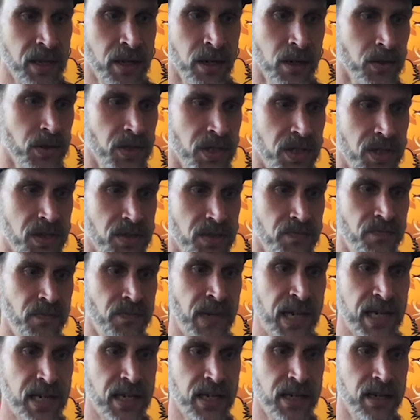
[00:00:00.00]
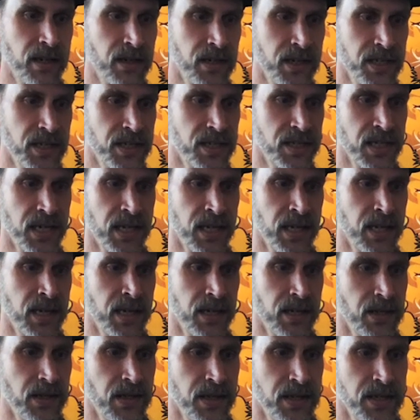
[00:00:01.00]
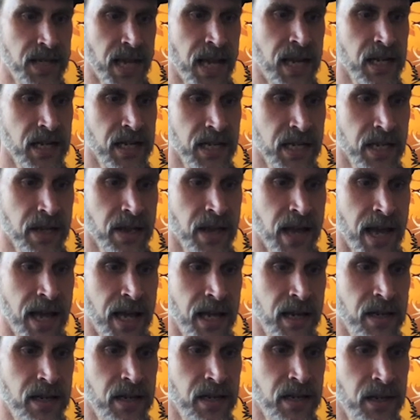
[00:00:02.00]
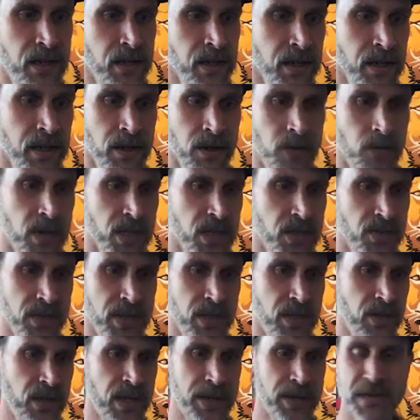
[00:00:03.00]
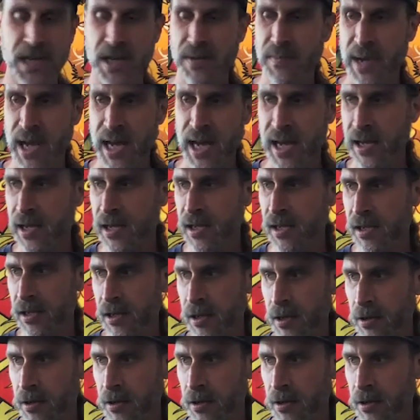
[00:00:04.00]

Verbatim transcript: just making this this entity that, once we do MDMA,